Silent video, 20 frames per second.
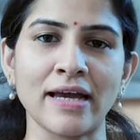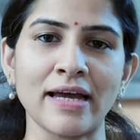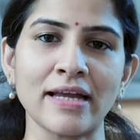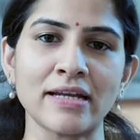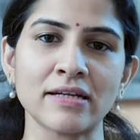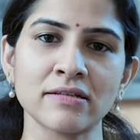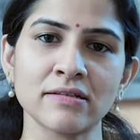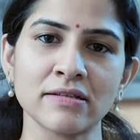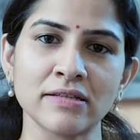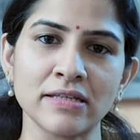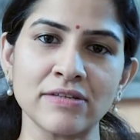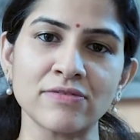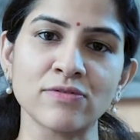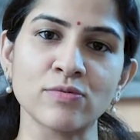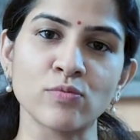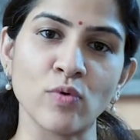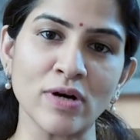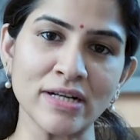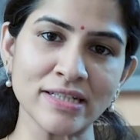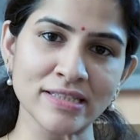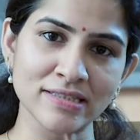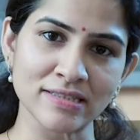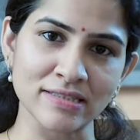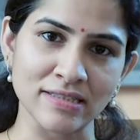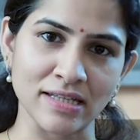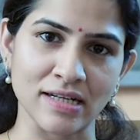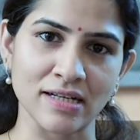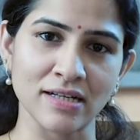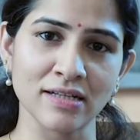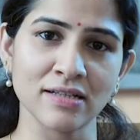And if one
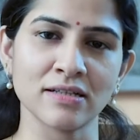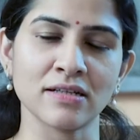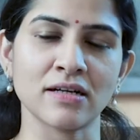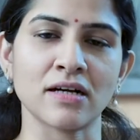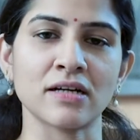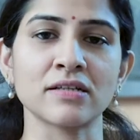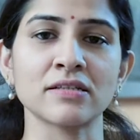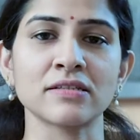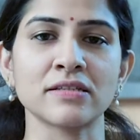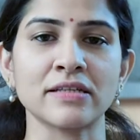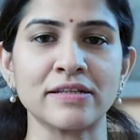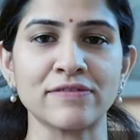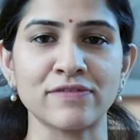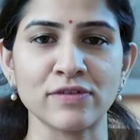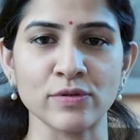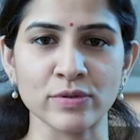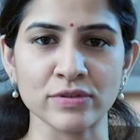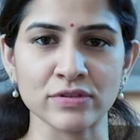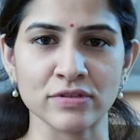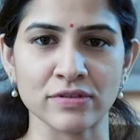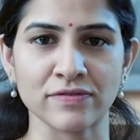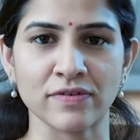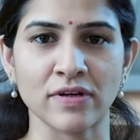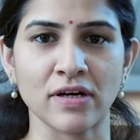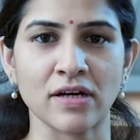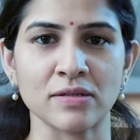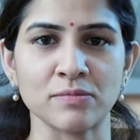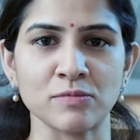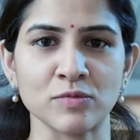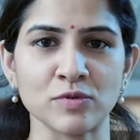cell under the influence of
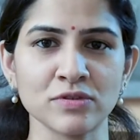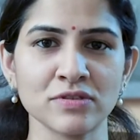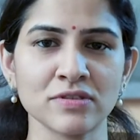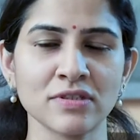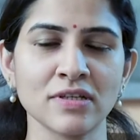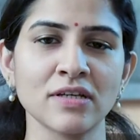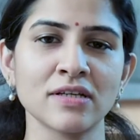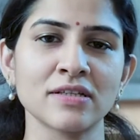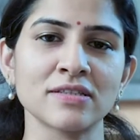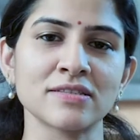hormones